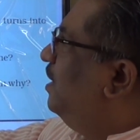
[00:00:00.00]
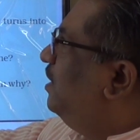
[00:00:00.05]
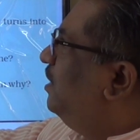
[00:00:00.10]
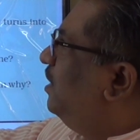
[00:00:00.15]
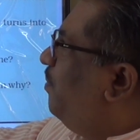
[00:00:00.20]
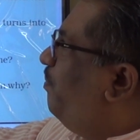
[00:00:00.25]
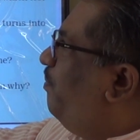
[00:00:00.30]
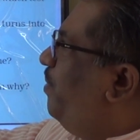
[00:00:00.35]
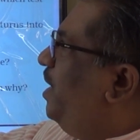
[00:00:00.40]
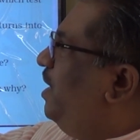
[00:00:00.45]

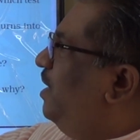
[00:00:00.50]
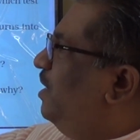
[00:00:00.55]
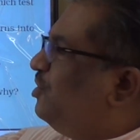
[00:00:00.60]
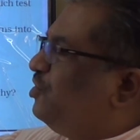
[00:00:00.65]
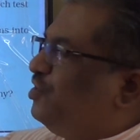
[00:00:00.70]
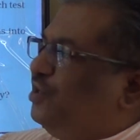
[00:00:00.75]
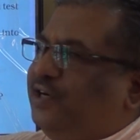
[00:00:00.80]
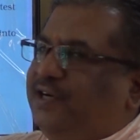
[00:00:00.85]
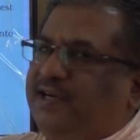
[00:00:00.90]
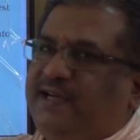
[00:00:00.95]
The
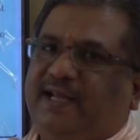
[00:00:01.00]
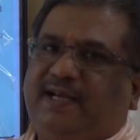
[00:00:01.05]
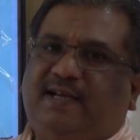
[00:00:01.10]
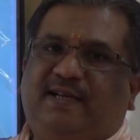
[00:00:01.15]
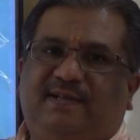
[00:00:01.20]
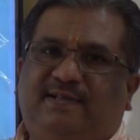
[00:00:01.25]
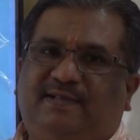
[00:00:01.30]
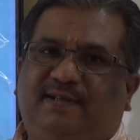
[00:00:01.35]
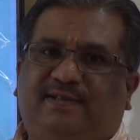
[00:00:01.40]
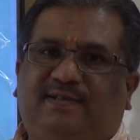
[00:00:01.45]
pH
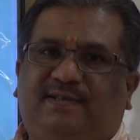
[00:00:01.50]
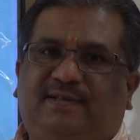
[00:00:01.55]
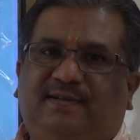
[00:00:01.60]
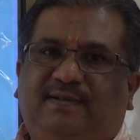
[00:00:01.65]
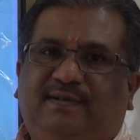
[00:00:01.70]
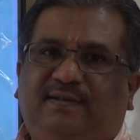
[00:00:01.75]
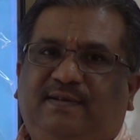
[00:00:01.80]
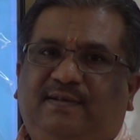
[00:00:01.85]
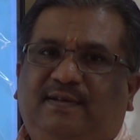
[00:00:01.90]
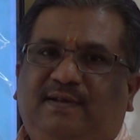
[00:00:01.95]
decreases
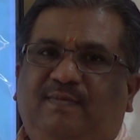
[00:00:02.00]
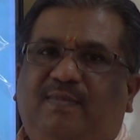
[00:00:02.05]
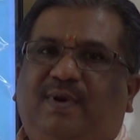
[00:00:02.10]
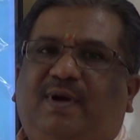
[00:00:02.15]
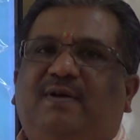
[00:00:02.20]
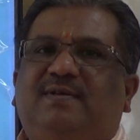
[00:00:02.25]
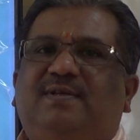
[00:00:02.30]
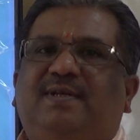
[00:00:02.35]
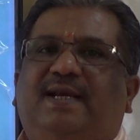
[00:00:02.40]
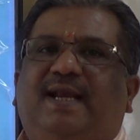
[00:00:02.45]

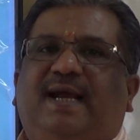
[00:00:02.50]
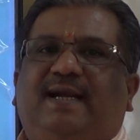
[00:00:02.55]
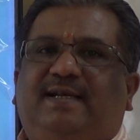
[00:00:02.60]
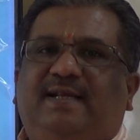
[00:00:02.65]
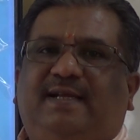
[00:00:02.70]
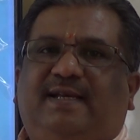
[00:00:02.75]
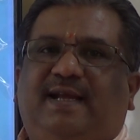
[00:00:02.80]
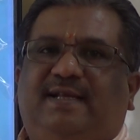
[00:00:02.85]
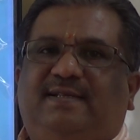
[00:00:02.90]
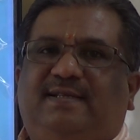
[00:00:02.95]
because
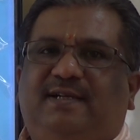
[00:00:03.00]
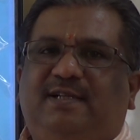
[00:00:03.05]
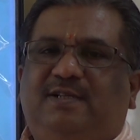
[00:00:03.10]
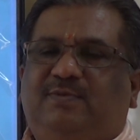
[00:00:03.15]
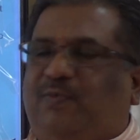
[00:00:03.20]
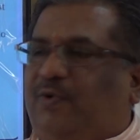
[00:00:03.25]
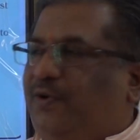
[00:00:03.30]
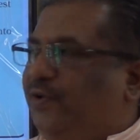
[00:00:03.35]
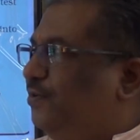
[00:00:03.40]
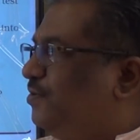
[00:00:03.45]
lactic acid is
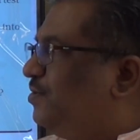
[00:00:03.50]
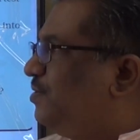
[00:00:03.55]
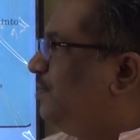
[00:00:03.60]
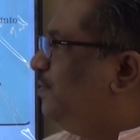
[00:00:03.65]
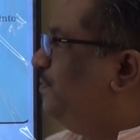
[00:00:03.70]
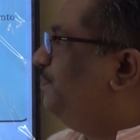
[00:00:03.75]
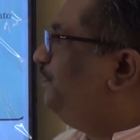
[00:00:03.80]
produced.